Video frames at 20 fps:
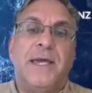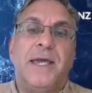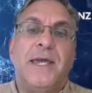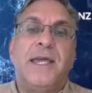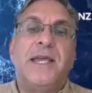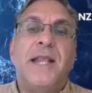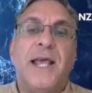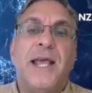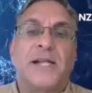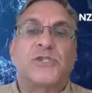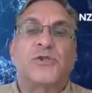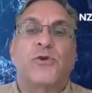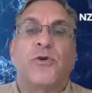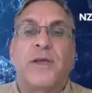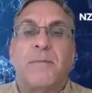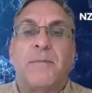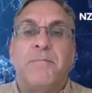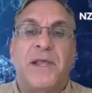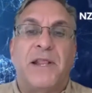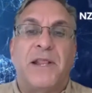
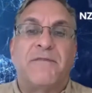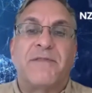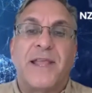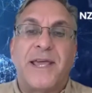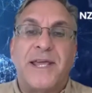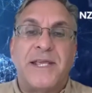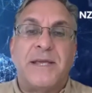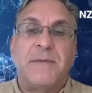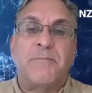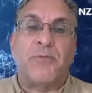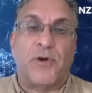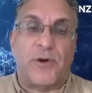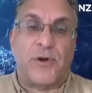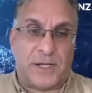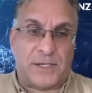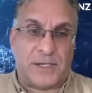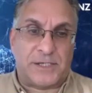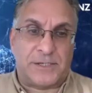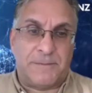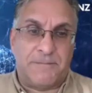electronic bill of lading
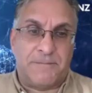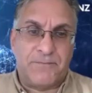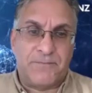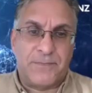product.